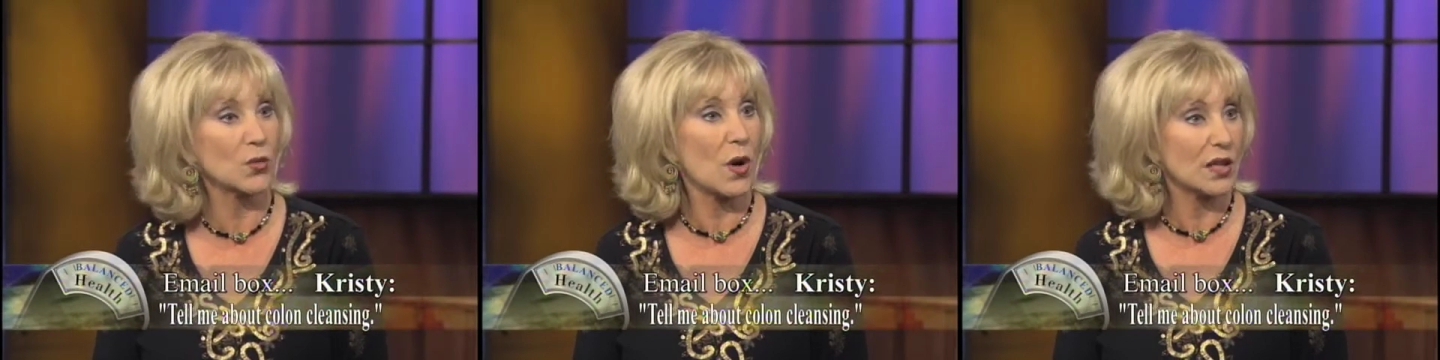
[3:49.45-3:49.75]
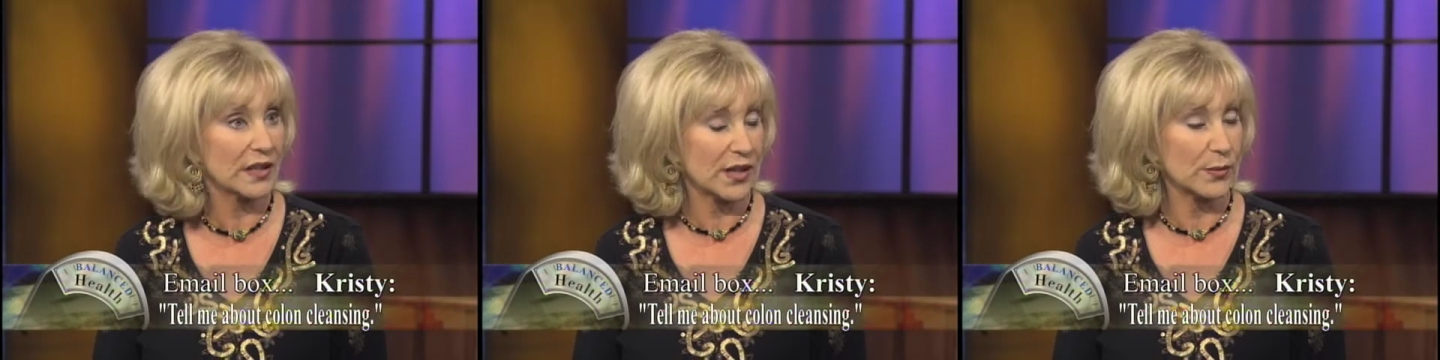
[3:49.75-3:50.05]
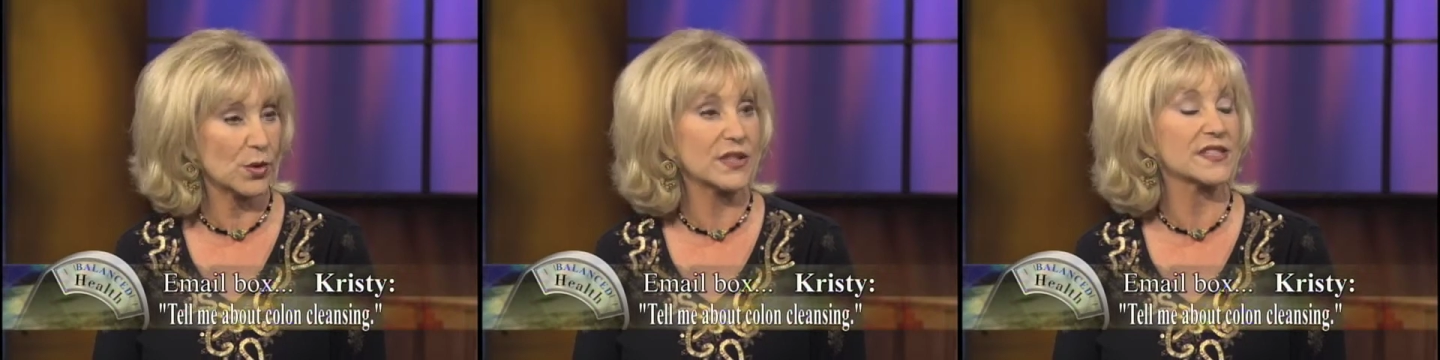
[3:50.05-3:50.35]
Walt
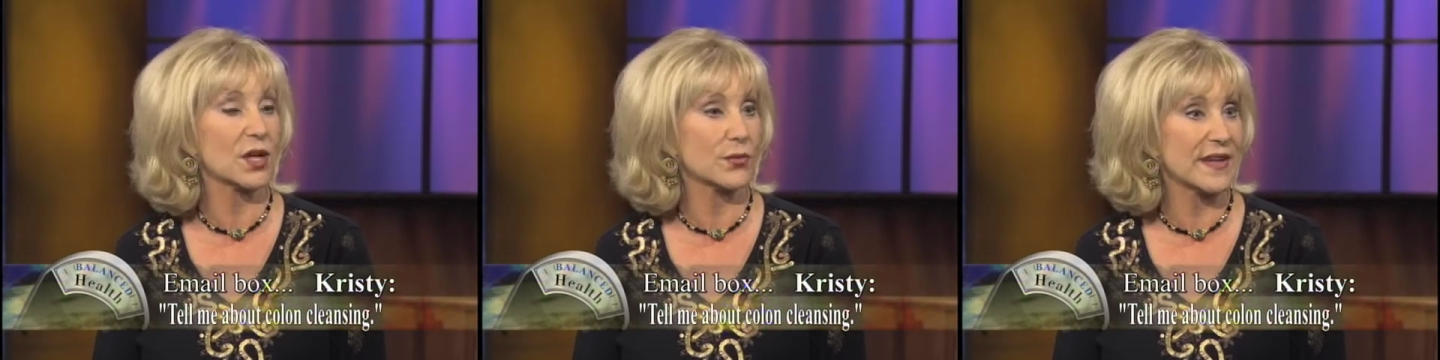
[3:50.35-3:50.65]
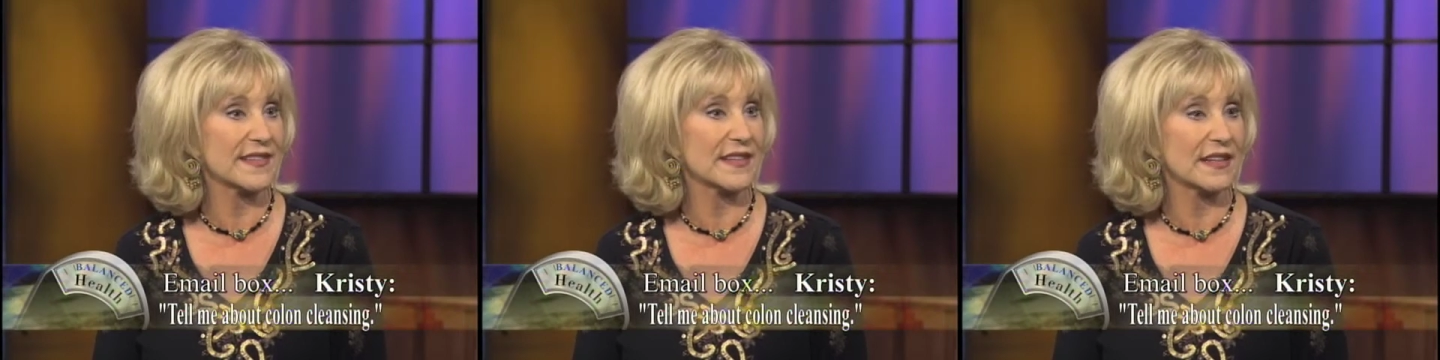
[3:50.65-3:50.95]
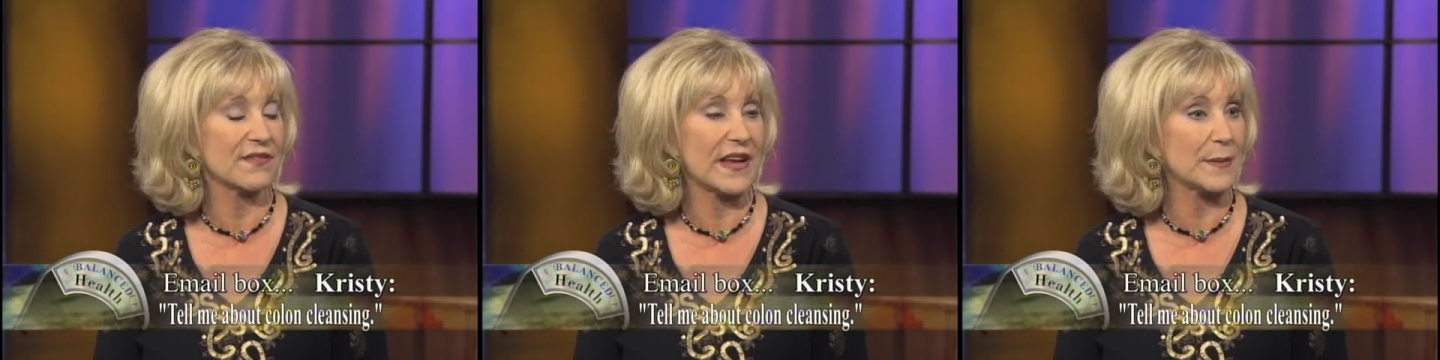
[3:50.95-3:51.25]
Larimore. He's our
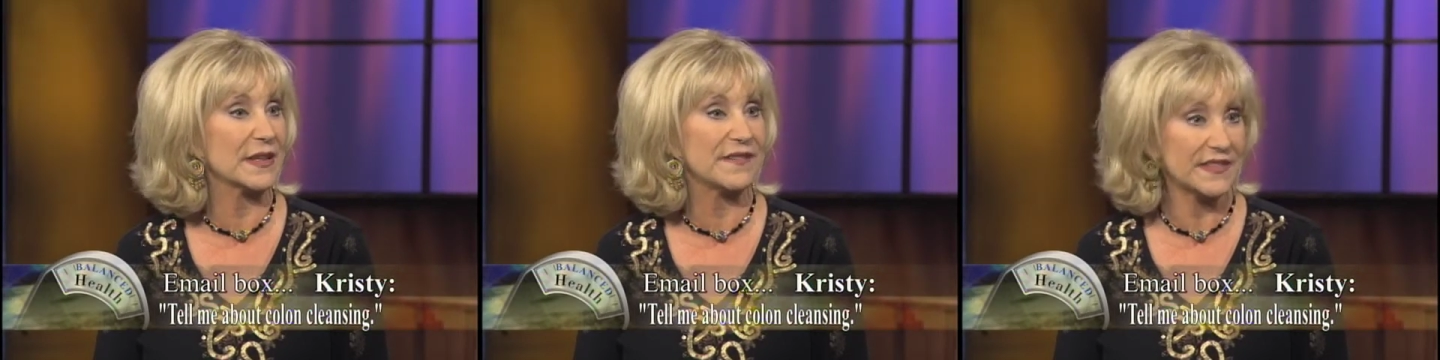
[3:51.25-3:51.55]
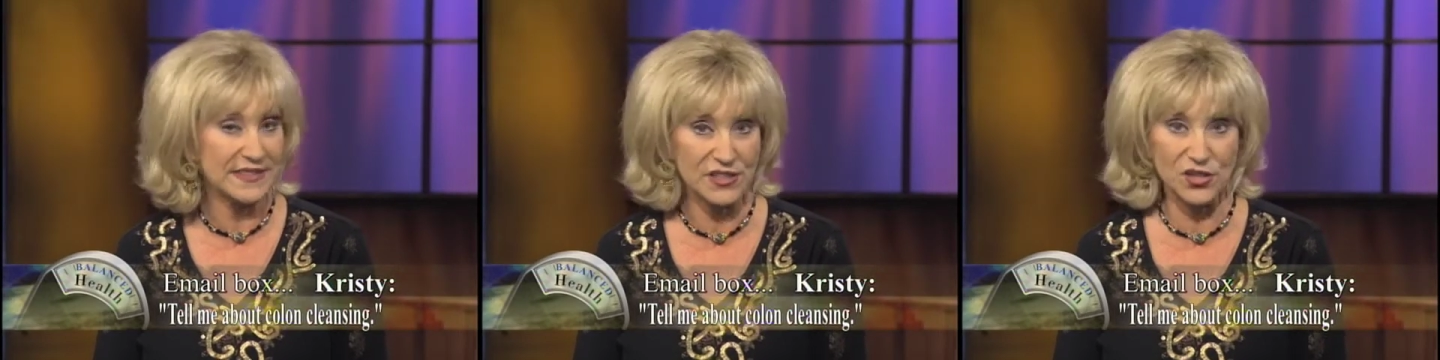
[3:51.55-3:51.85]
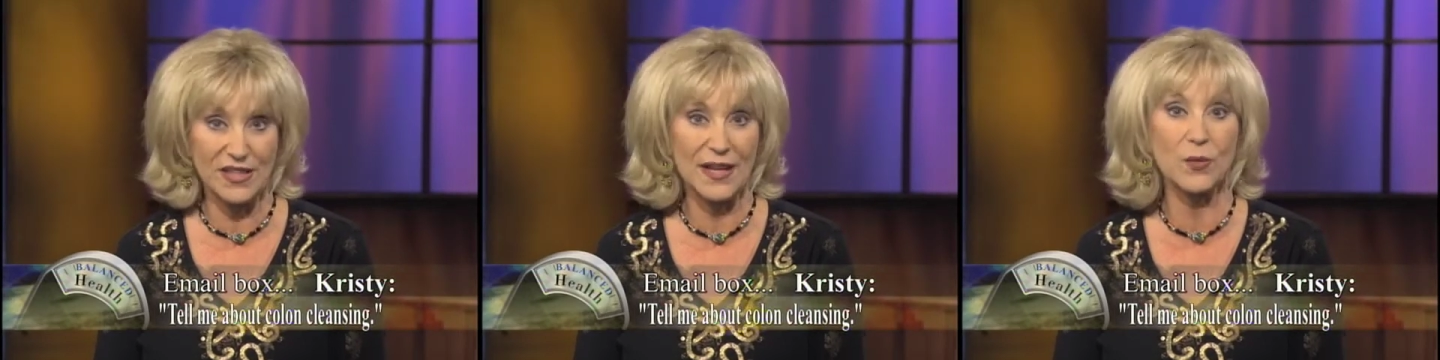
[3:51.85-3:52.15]
resident family
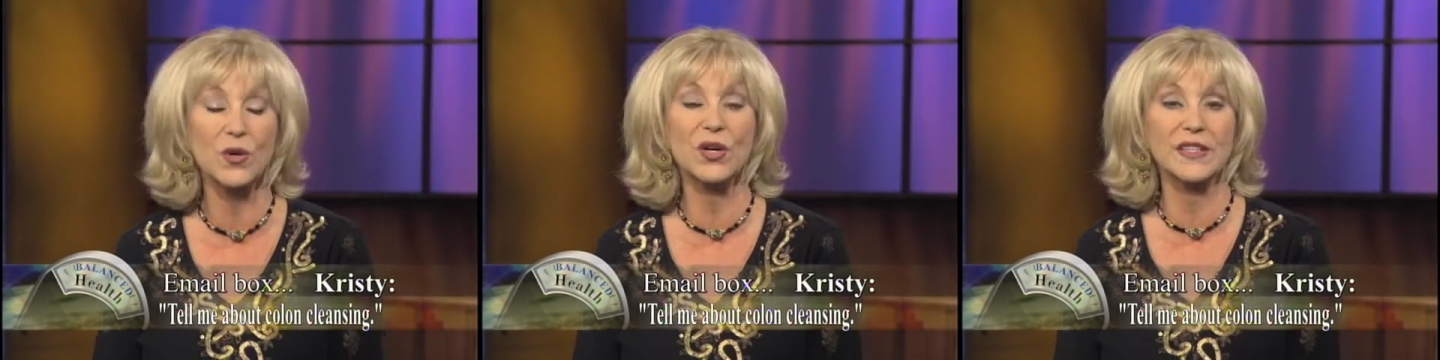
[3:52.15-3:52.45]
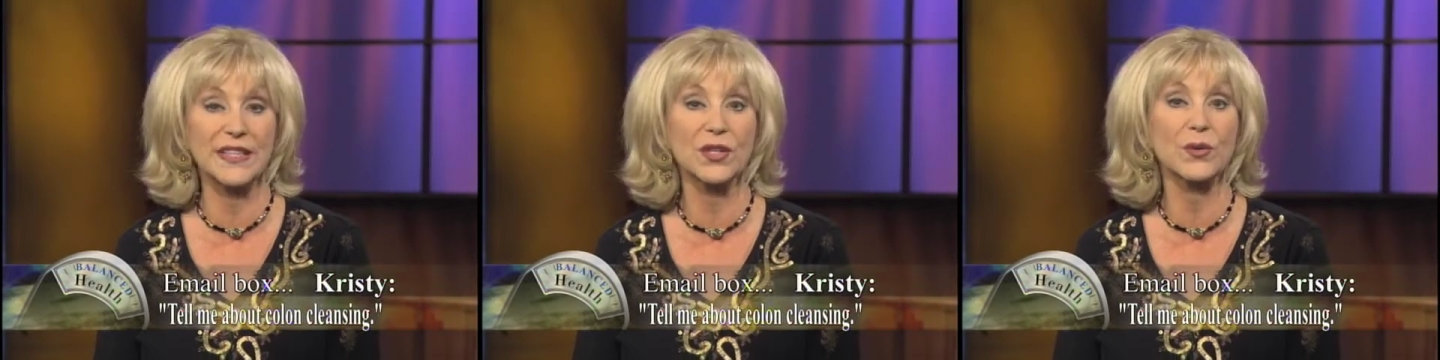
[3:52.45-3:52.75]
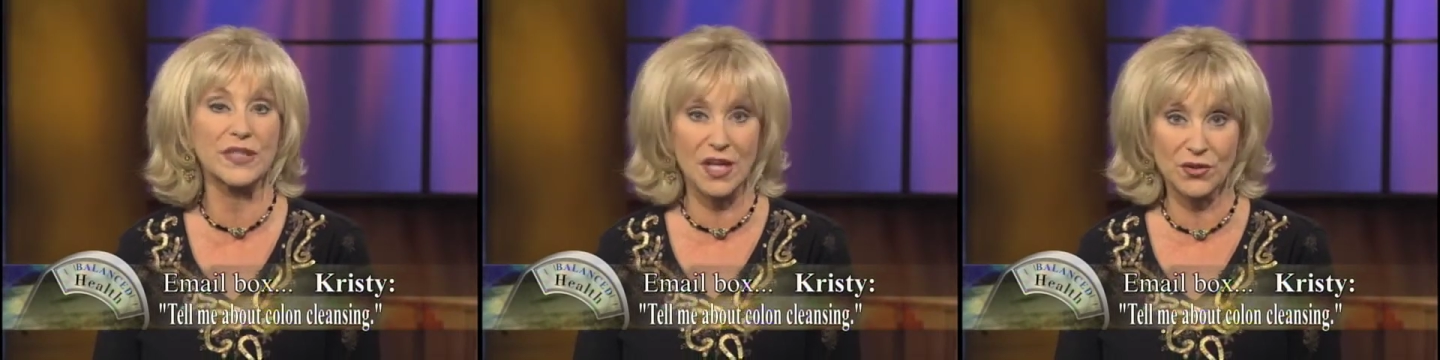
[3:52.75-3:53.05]
physician, and we're going to hear
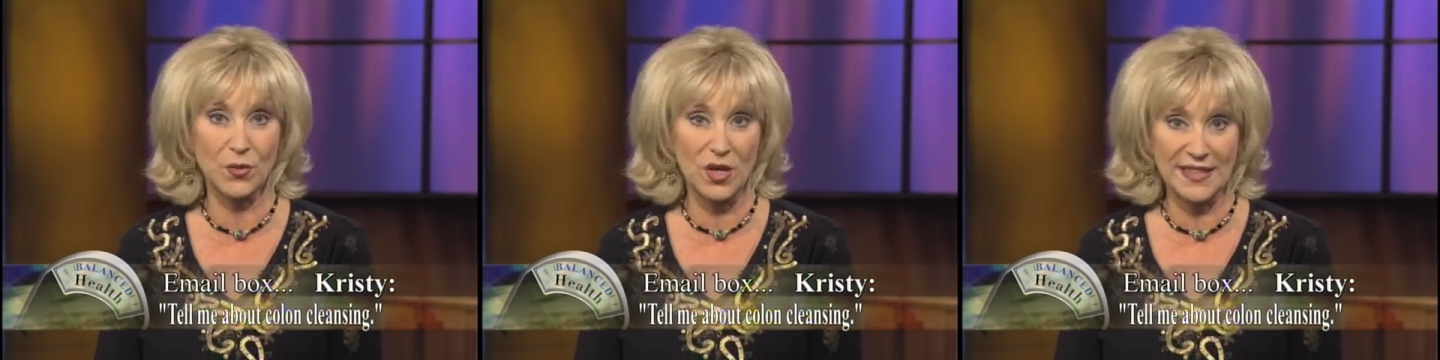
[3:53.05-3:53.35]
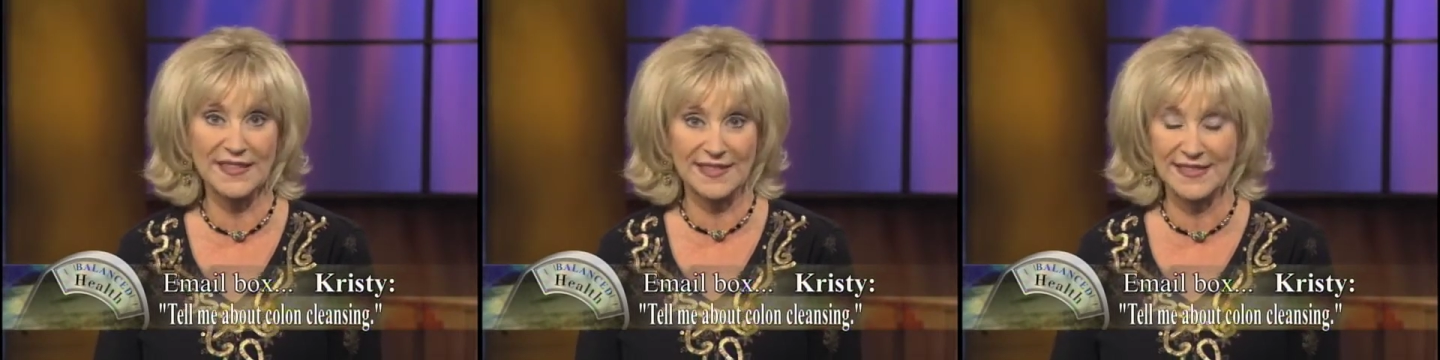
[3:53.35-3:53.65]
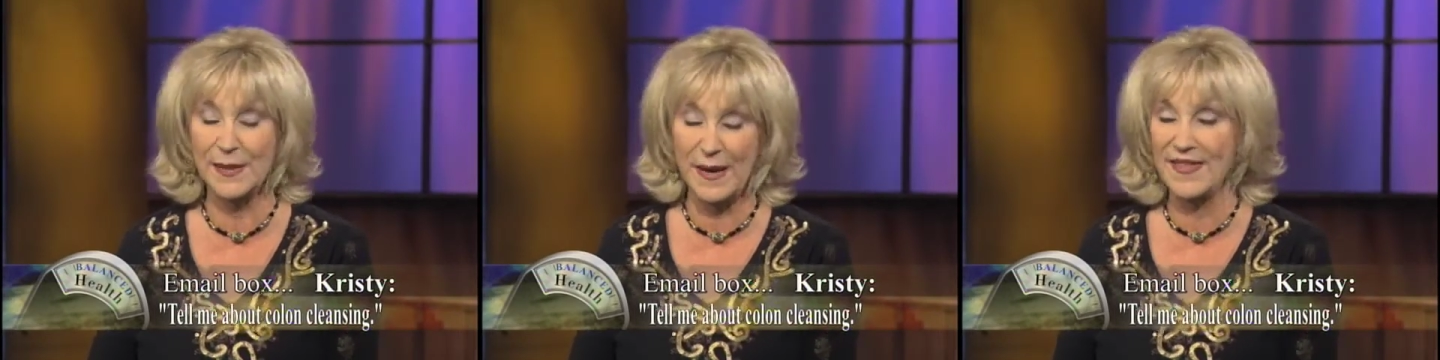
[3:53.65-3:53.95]
what Dr. Walt has to
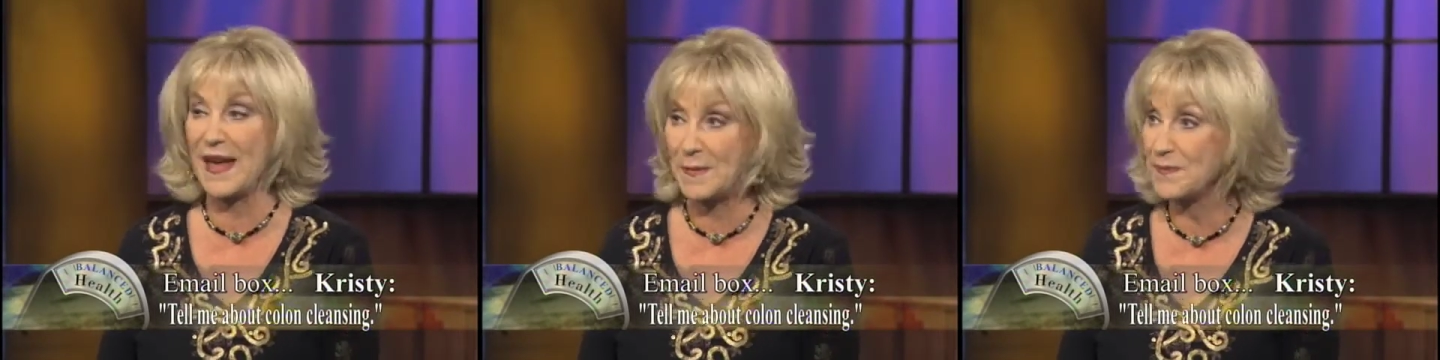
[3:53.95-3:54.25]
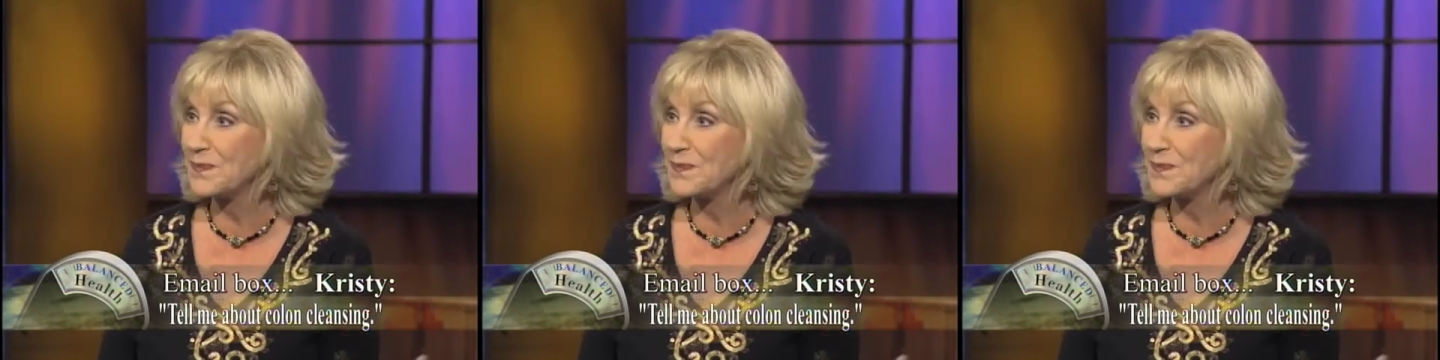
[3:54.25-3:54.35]
say about that.